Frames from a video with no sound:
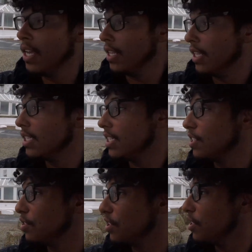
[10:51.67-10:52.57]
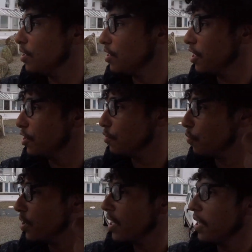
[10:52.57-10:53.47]
This is
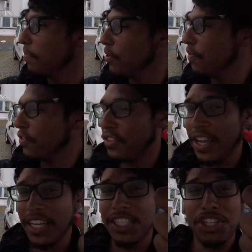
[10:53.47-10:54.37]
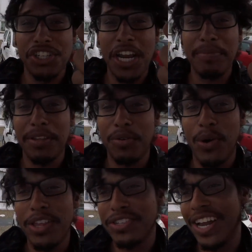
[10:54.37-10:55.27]
really a beautiful thing. It's a shame that the
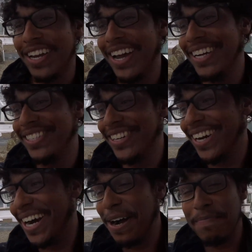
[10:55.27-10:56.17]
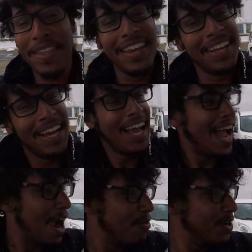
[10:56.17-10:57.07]
weather's not nicer.
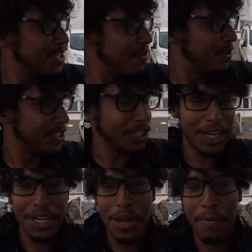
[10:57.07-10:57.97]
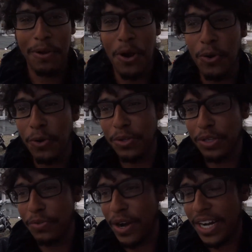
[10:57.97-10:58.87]
I wish I wasn't a cold
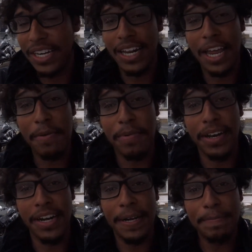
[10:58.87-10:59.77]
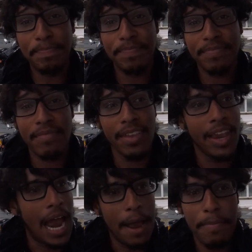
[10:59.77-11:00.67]
and rainy day, but
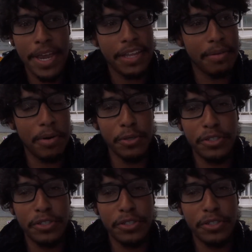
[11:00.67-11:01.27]
I'm making the most